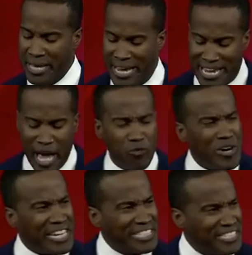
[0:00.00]
yet we
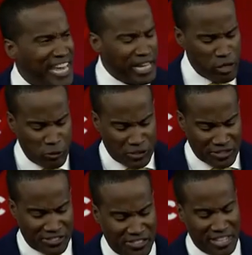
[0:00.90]
continue to
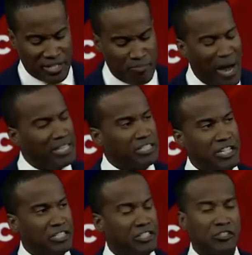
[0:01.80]
send
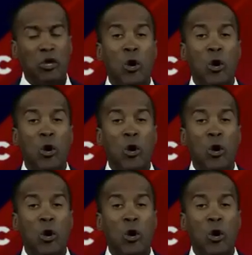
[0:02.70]
politicians